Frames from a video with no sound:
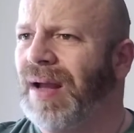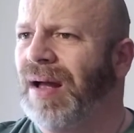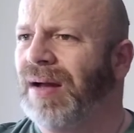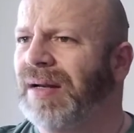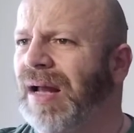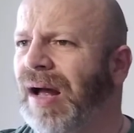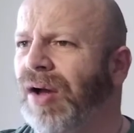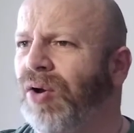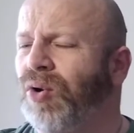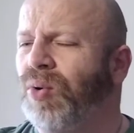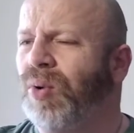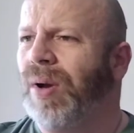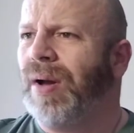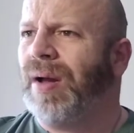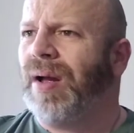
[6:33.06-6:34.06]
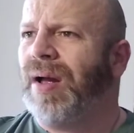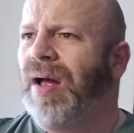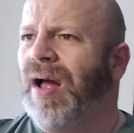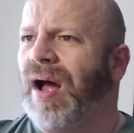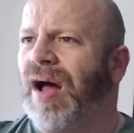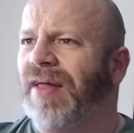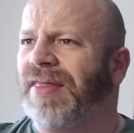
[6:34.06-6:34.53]
I
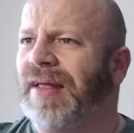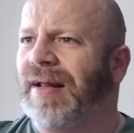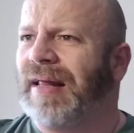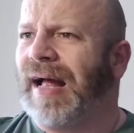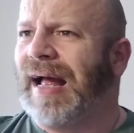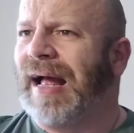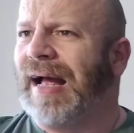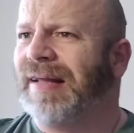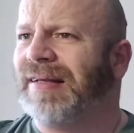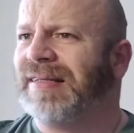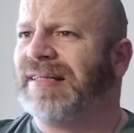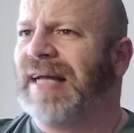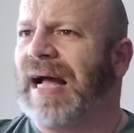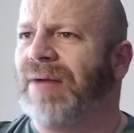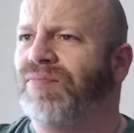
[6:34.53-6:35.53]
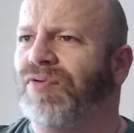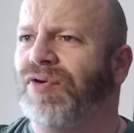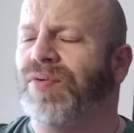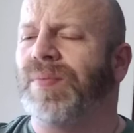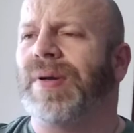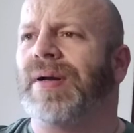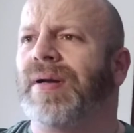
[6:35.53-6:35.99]
think they had a tap
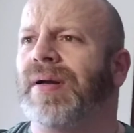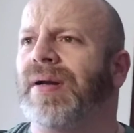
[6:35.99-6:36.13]
room,